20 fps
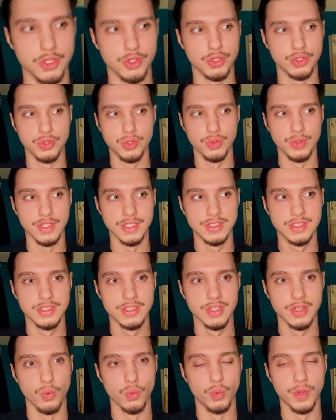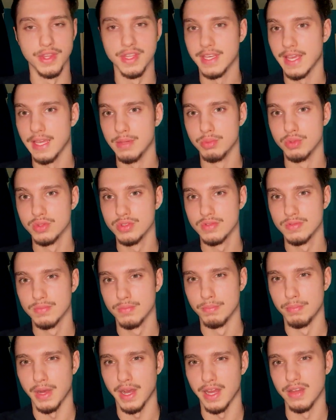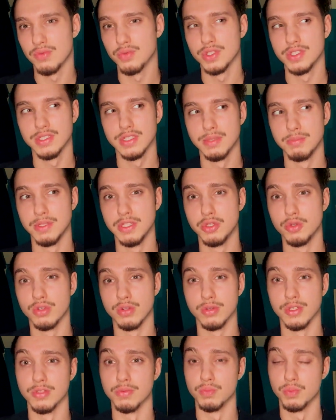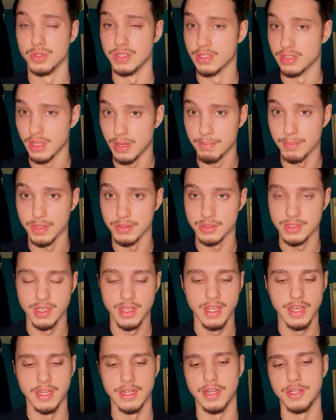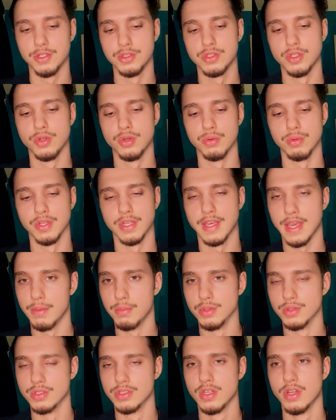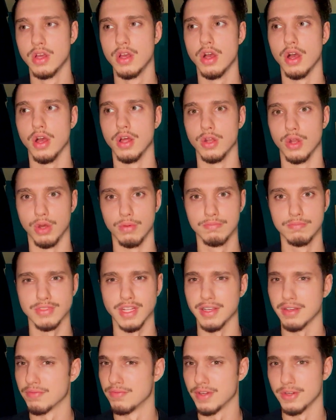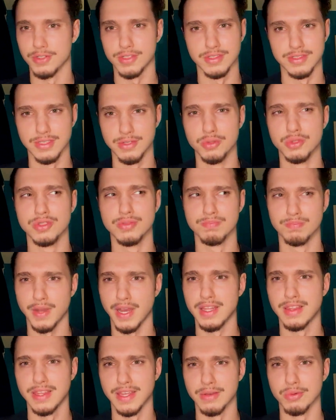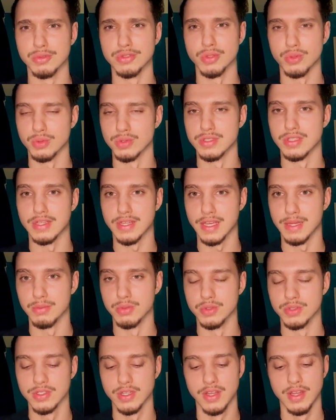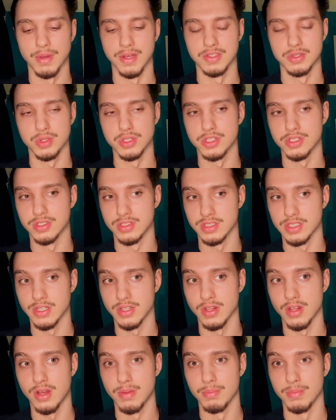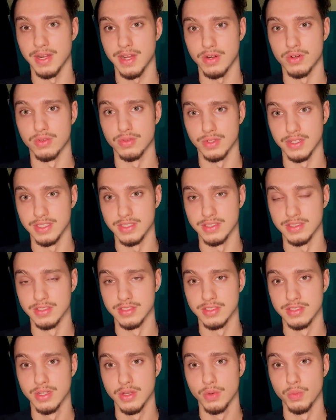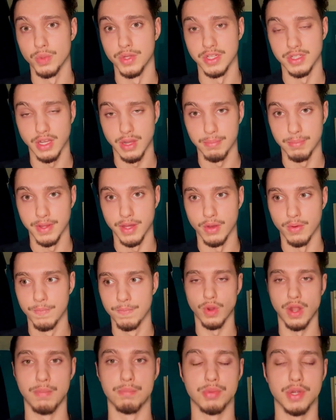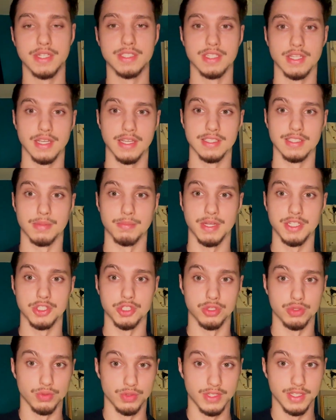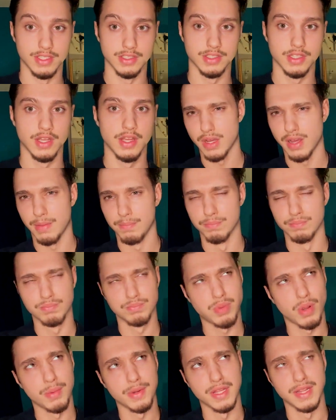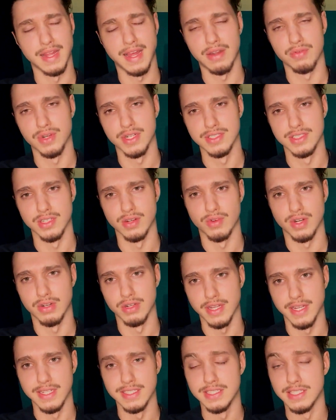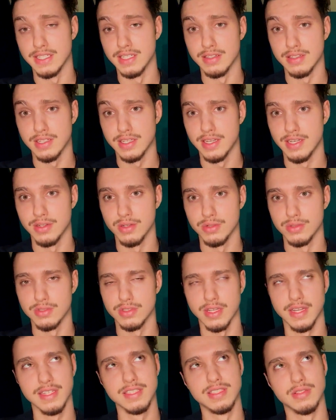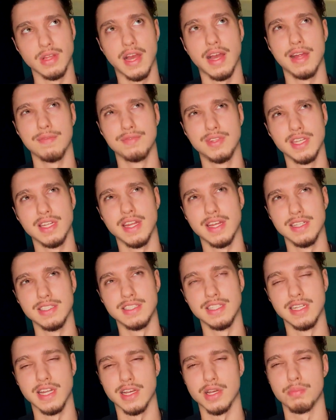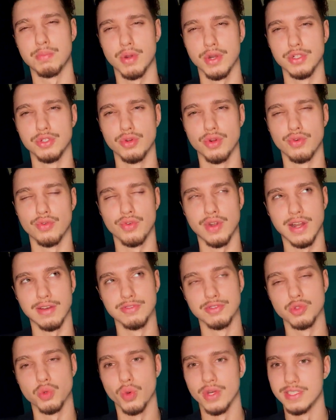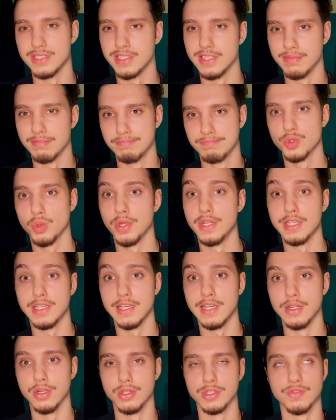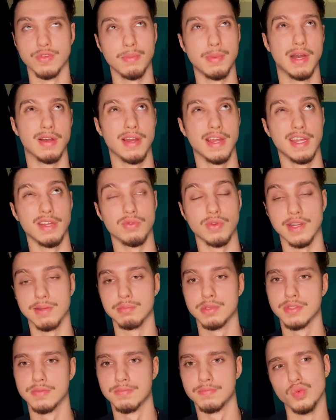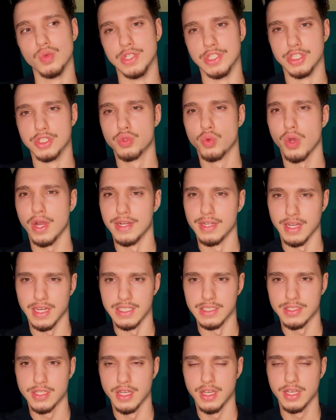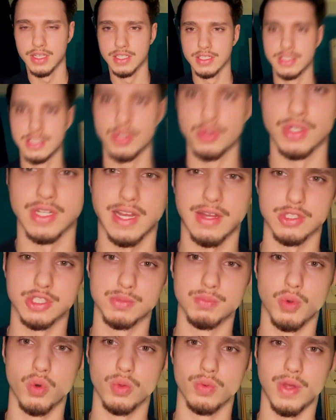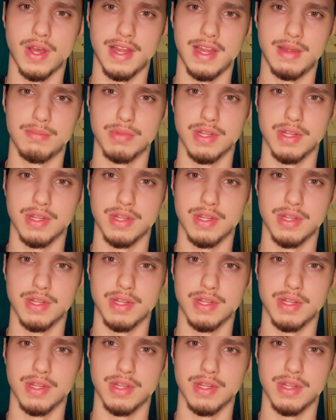You can do this with the cables, but I've recently been doing it with the dumbbells. And I used to do it with the cables a lot. Like my thing was always the cables. But I switched to single arm lateral raises with a dumbbell where I'm bracing against a bench and doing this. I'm probably lat raising around 18 kilos. I did 18, I could probably do around 20 kilos for about 8 reps, which is quite nice considering how small I am,